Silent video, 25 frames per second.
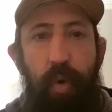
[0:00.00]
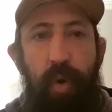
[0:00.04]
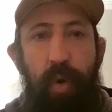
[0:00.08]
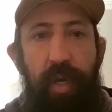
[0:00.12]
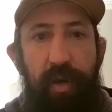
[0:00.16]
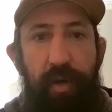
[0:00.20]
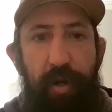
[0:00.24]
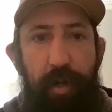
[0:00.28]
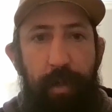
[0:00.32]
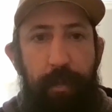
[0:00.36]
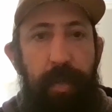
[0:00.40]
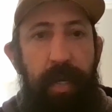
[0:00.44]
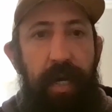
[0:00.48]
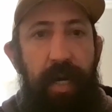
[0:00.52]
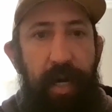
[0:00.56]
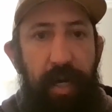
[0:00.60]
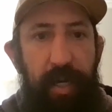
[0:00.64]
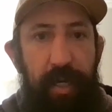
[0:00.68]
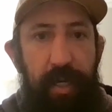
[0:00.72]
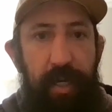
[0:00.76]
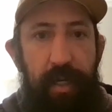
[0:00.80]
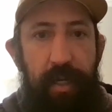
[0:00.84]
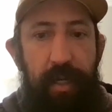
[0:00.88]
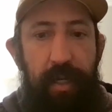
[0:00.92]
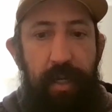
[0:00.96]
boiler
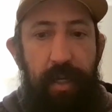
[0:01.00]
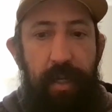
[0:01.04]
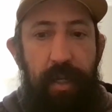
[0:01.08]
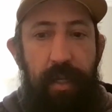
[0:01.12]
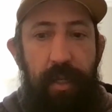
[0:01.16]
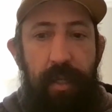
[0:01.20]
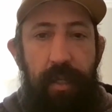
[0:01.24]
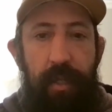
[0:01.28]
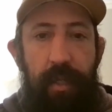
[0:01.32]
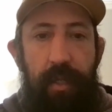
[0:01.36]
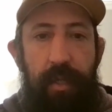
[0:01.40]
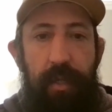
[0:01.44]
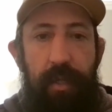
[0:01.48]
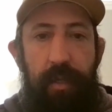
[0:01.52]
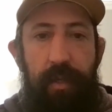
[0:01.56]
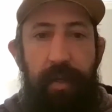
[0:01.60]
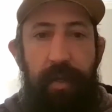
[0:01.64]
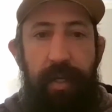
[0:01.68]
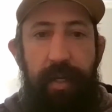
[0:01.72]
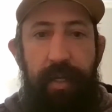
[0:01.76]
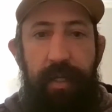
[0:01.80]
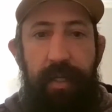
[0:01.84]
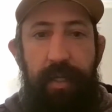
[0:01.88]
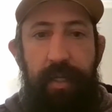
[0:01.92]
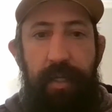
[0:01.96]
pot. Yeah. You
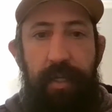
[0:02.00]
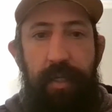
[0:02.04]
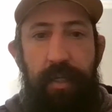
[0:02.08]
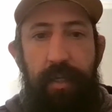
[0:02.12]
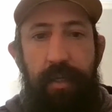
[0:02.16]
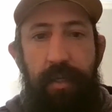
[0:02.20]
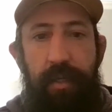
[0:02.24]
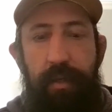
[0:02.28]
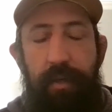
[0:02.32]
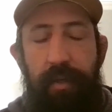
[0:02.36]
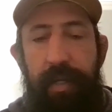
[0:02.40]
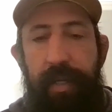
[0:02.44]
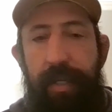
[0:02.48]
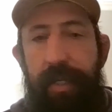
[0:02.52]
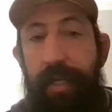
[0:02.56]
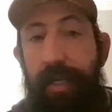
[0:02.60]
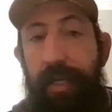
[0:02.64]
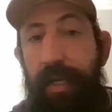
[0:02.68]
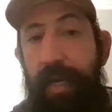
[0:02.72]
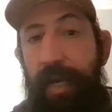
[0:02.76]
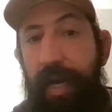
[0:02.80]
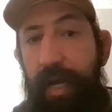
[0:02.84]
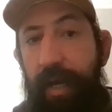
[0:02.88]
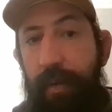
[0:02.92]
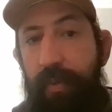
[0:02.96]
know, like yep. like
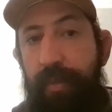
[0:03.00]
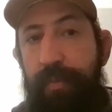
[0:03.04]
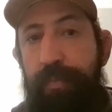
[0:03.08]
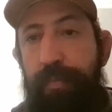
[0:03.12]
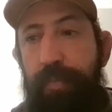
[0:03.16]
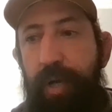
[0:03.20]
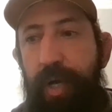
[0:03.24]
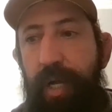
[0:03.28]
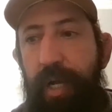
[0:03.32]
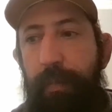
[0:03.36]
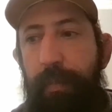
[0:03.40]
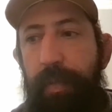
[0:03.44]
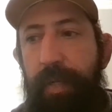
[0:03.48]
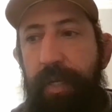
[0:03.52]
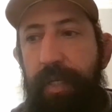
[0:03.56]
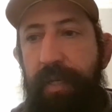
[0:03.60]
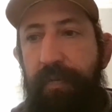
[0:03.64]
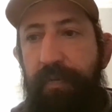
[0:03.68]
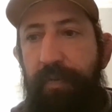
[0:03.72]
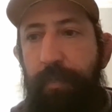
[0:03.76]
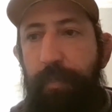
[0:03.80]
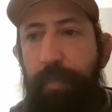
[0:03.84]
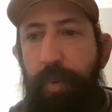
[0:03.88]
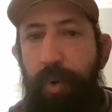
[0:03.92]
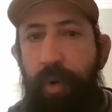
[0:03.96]
I was brought up in a
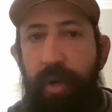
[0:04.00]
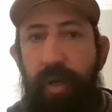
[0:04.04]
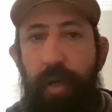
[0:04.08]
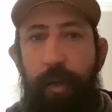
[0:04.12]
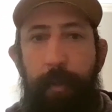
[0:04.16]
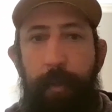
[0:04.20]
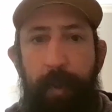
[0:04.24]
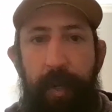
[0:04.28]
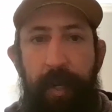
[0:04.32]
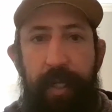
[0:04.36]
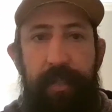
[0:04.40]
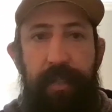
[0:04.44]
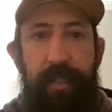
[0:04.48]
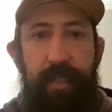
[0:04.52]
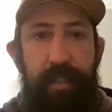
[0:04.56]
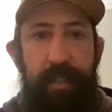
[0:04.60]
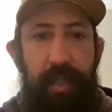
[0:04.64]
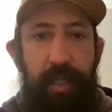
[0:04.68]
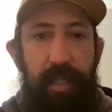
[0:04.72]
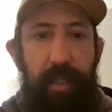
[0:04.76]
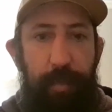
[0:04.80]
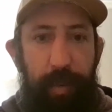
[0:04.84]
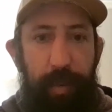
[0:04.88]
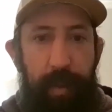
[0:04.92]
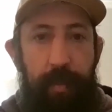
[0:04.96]
different boiler pot
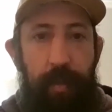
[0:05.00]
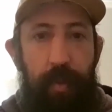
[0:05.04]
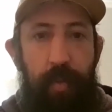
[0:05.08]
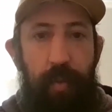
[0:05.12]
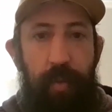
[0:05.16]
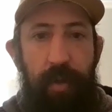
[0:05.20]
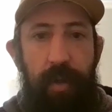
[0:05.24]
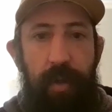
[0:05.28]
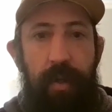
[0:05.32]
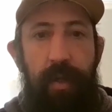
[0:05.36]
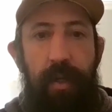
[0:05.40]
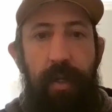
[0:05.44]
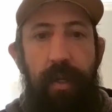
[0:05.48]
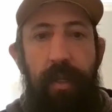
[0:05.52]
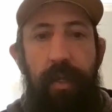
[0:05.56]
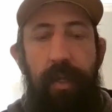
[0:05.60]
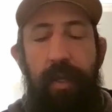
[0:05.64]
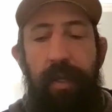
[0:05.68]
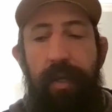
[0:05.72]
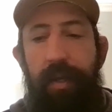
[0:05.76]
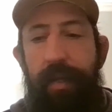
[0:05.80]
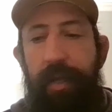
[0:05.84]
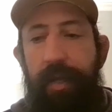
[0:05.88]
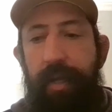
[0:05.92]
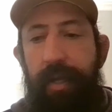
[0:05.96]
than other people were.
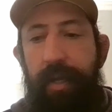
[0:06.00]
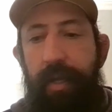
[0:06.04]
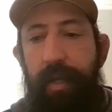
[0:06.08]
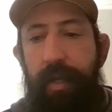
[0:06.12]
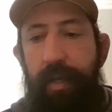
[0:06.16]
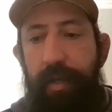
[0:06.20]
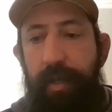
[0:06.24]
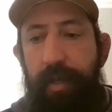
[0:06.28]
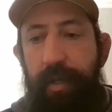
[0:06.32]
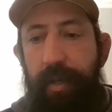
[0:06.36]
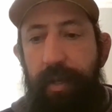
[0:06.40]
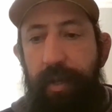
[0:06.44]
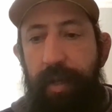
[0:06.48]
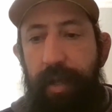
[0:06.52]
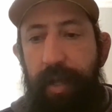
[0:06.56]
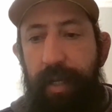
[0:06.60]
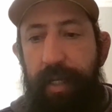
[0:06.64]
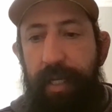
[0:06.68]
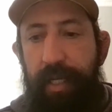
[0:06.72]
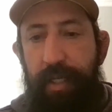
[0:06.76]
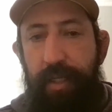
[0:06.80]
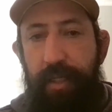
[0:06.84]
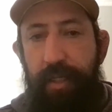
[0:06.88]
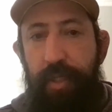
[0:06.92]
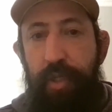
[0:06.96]
Yeah. And
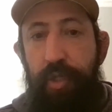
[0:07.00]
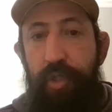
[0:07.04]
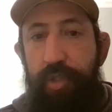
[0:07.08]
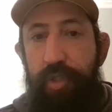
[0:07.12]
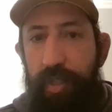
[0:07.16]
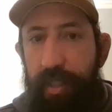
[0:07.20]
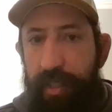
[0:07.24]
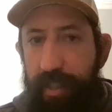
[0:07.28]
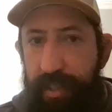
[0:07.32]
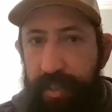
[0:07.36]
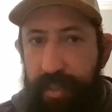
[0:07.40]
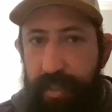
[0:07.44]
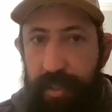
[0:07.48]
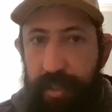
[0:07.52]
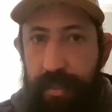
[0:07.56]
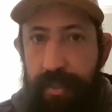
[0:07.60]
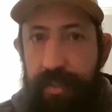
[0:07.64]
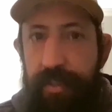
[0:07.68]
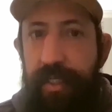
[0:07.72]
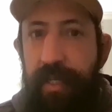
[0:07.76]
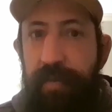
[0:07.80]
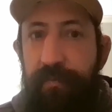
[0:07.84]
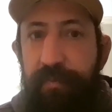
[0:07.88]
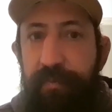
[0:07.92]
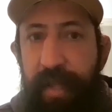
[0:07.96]
I can usually
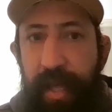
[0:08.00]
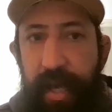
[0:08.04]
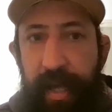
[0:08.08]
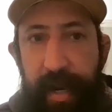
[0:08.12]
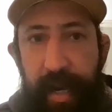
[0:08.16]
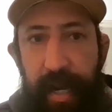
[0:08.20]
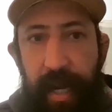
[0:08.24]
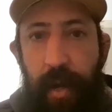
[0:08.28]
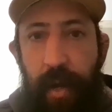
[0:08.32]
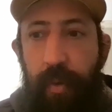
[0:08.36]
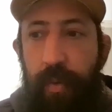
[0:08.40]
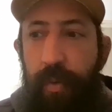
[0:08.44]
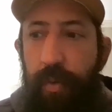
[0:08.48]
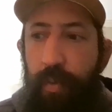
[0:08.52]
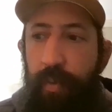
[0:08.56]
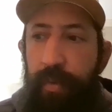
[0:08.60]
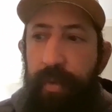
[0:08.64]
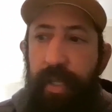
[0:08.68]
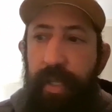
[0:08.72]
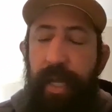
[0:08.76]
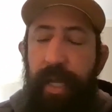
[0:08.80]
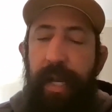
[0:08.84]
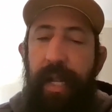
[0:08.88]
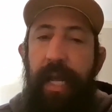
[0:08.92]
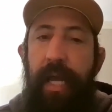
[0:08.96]
sniff that out
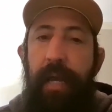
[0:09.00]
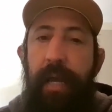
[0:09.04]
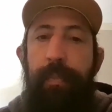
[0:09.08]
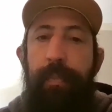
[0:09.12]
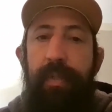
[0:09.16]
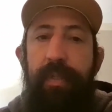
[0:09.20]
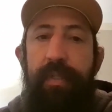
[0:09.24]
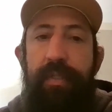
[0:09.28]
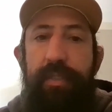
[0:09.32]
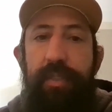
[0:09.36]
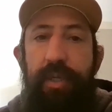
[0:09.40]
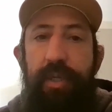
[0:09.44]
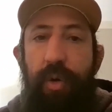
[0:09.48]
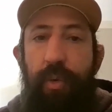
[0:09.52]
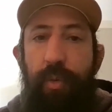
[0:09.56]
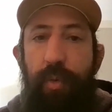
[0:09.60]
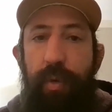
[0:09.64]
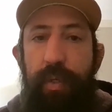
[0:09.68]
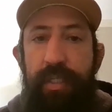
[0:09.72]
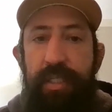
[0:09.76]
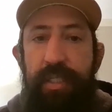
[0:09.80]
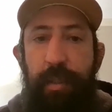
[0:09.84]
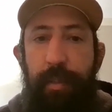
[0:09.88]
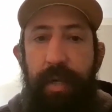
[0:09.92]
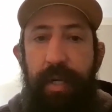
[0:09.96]
when that happens or
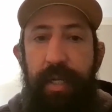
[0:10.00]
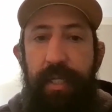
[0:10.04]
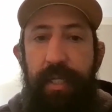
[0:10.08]
when